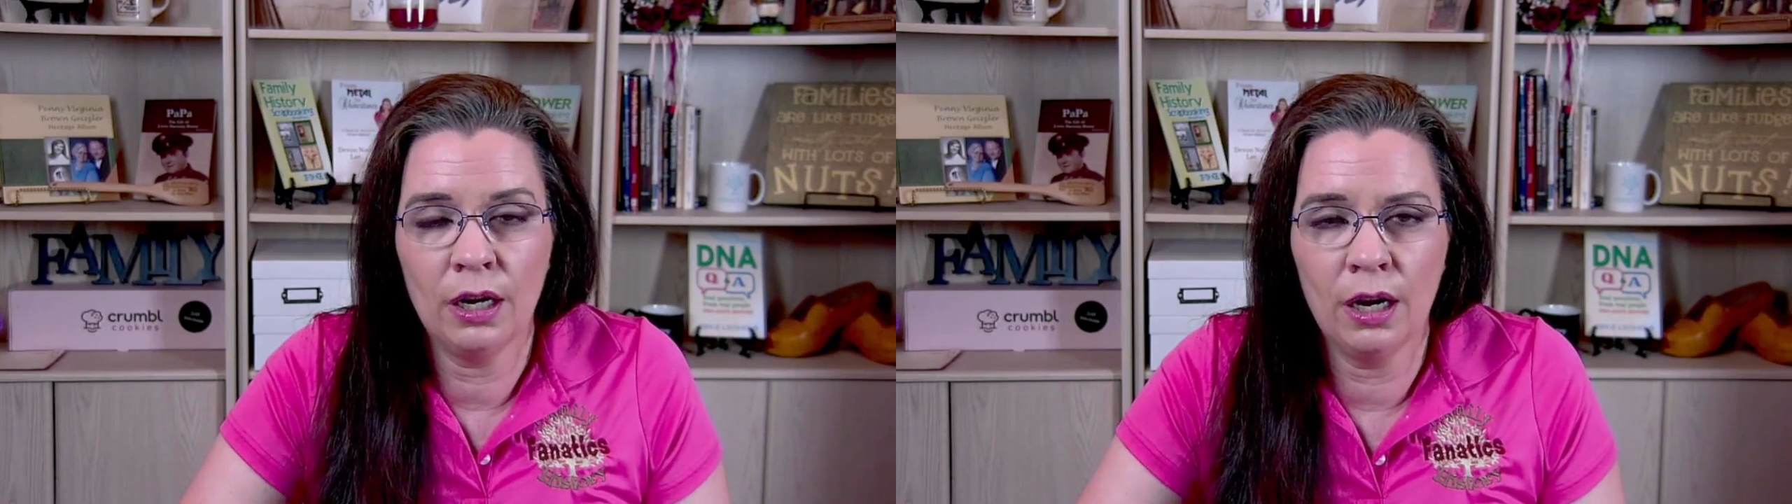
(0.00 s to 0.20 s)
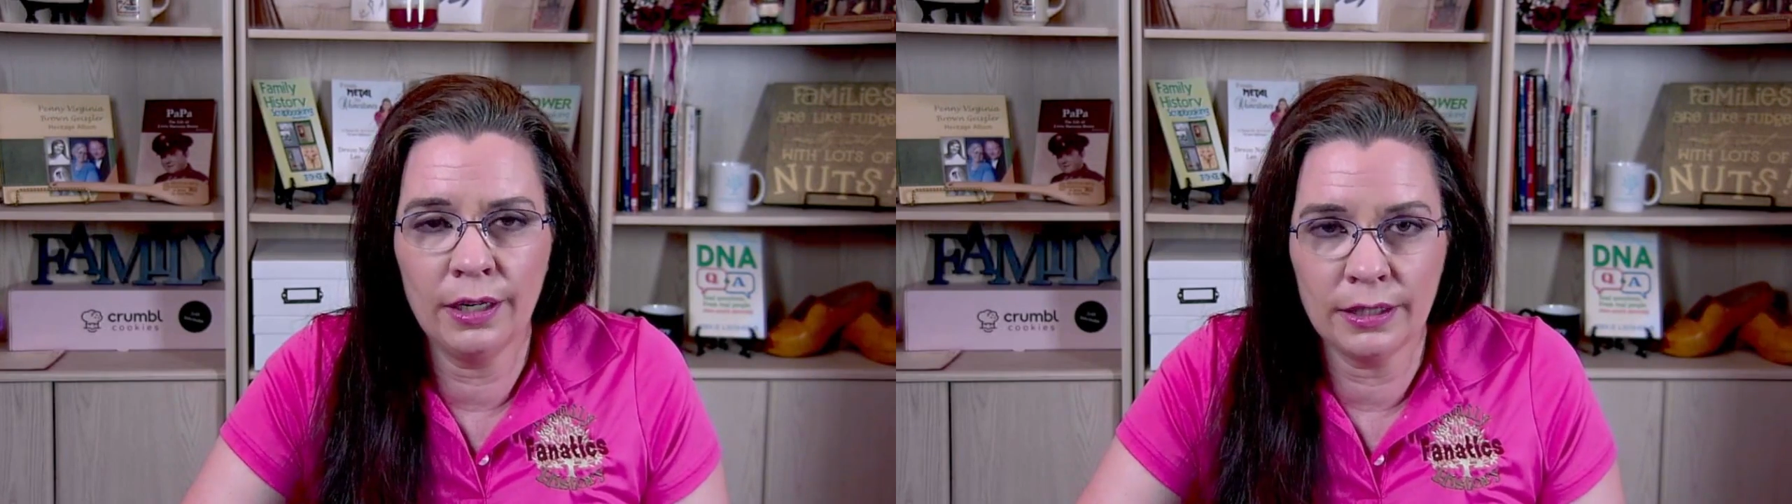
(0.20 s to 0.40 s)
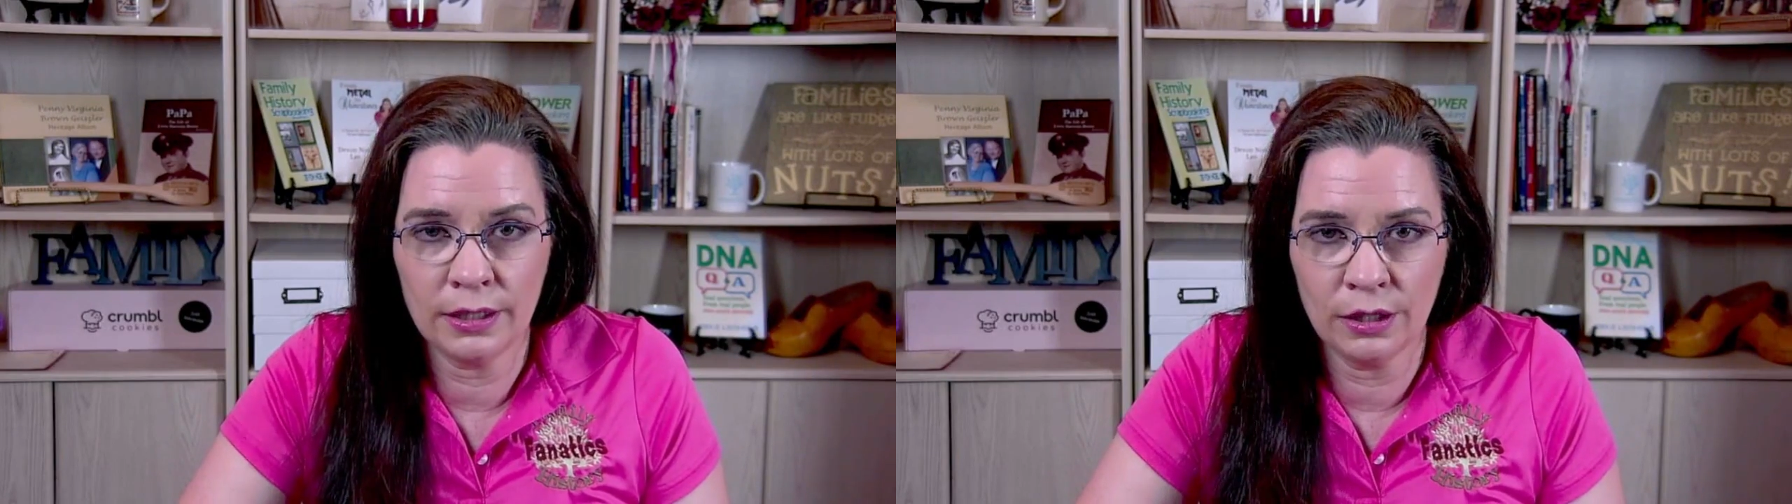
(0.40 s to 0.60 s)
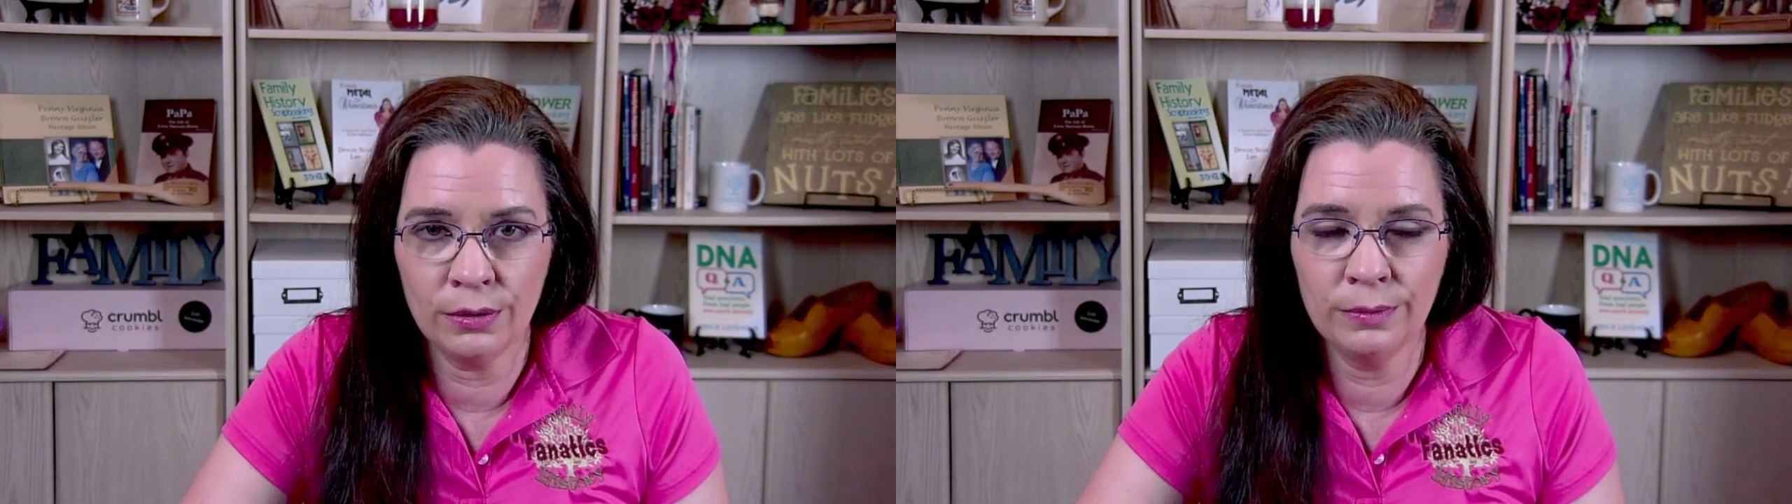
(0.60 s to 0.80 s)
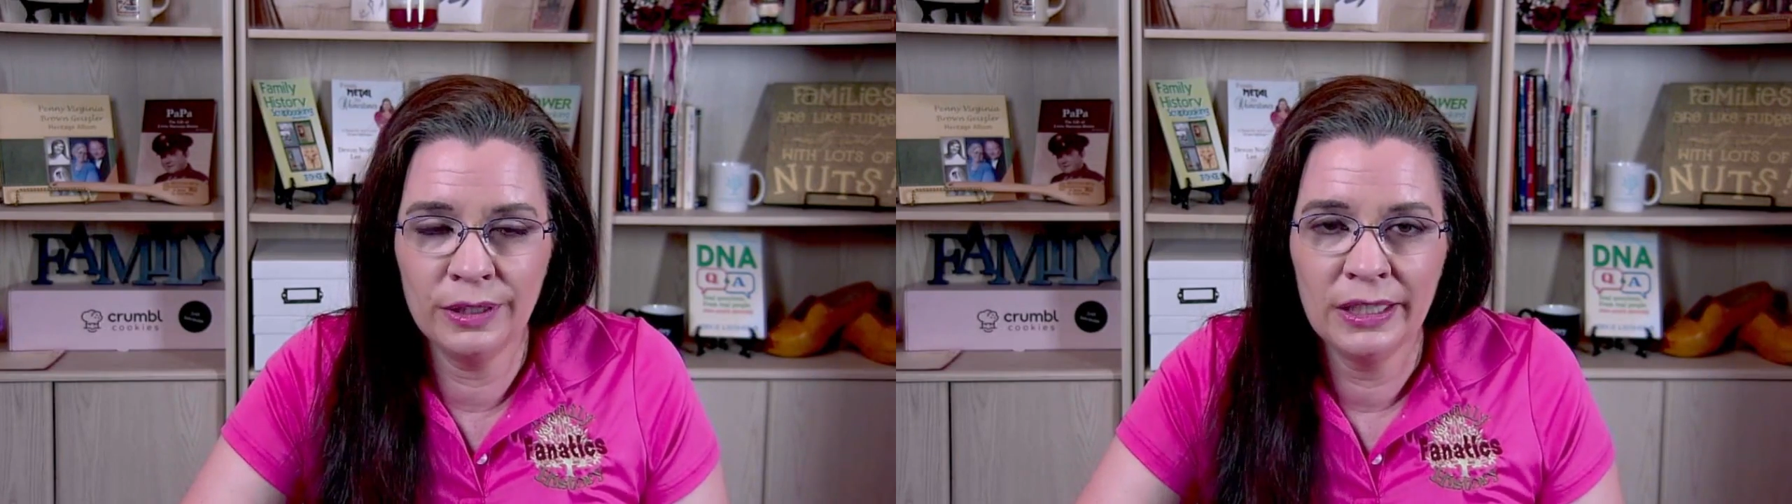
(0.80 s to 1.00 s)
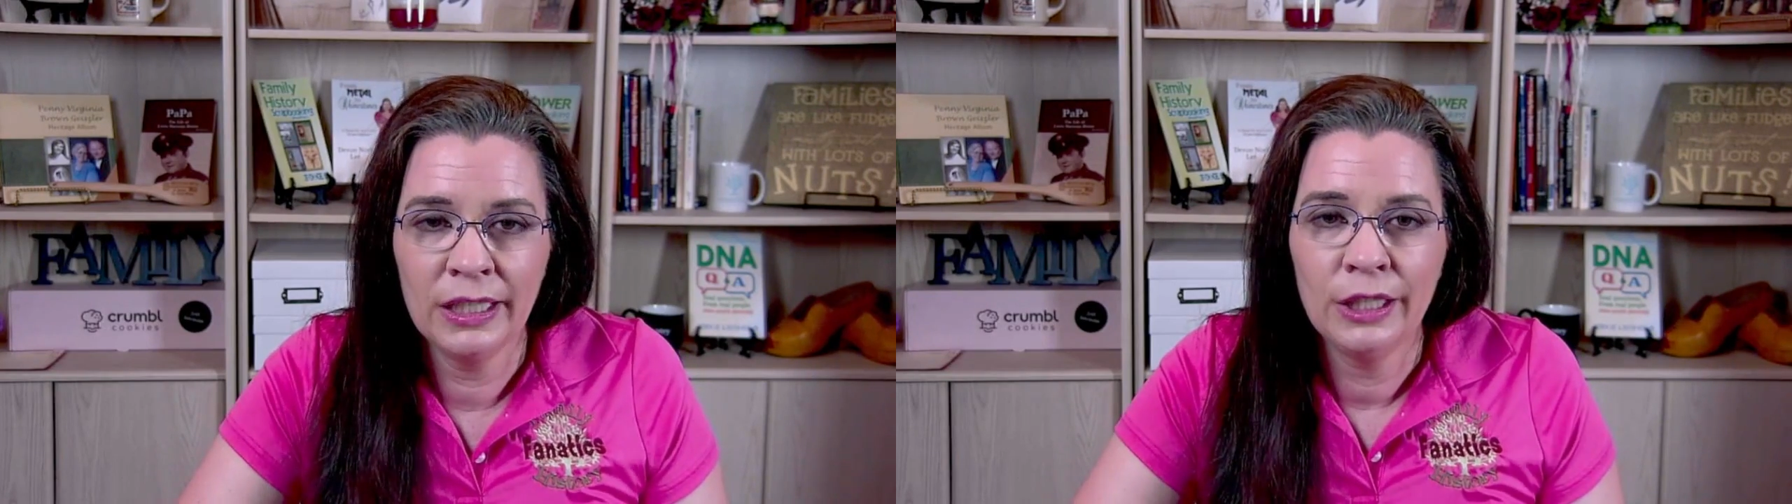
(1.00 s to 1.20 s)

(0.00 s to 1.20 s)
on its own.